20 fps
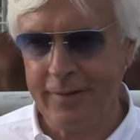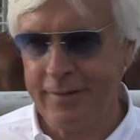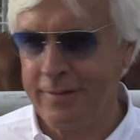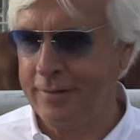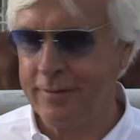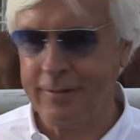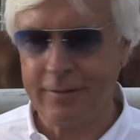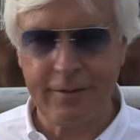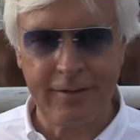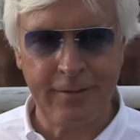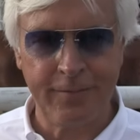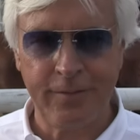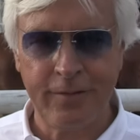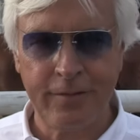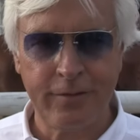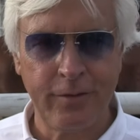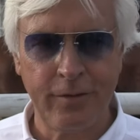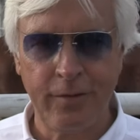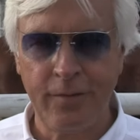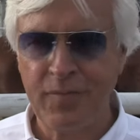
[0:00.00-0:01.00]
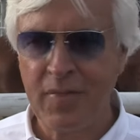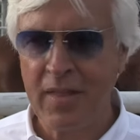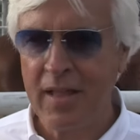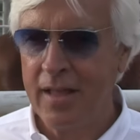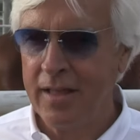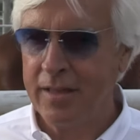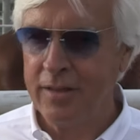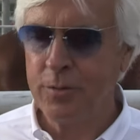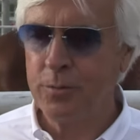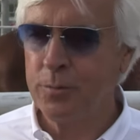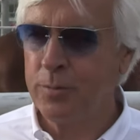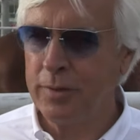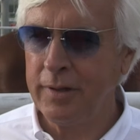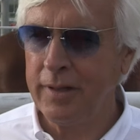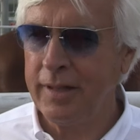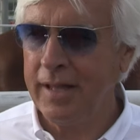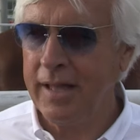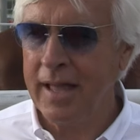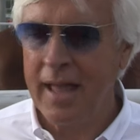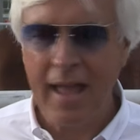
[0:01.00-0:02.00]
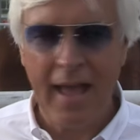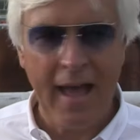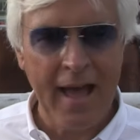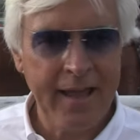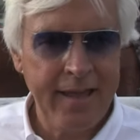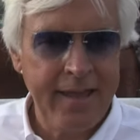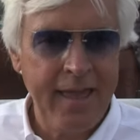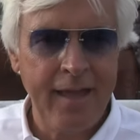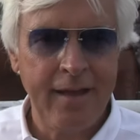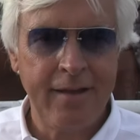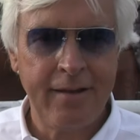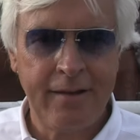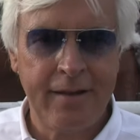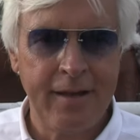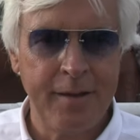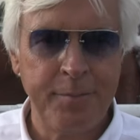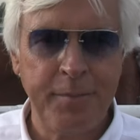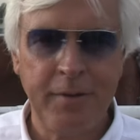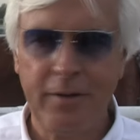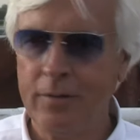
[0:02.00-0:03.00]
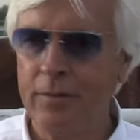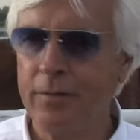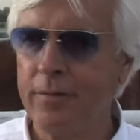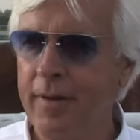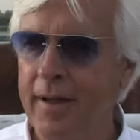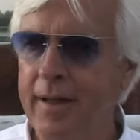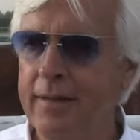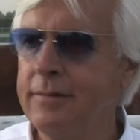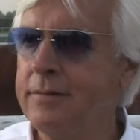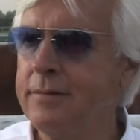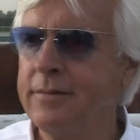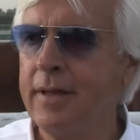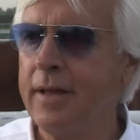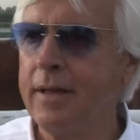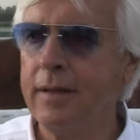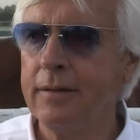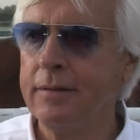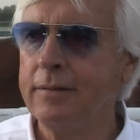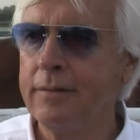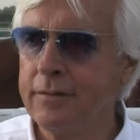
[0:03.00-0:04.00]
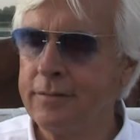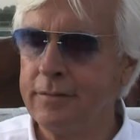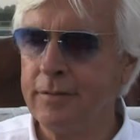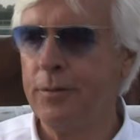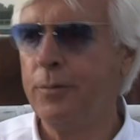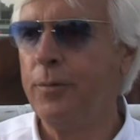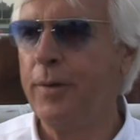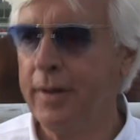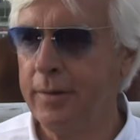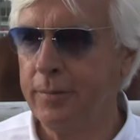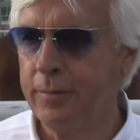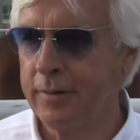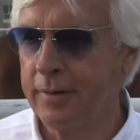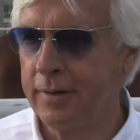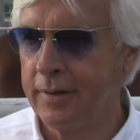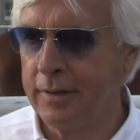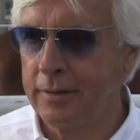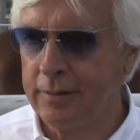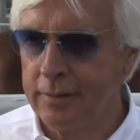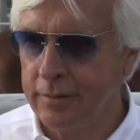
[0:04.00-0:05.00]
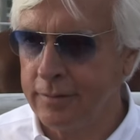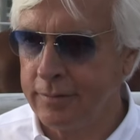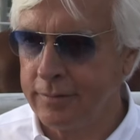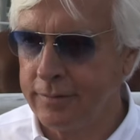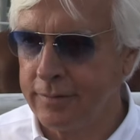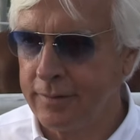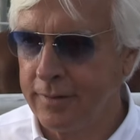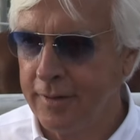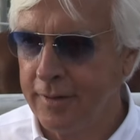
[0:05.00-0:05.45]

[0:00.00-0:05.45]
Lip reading: This is different. So I can't come into a race and say, there's no way we're going to lose.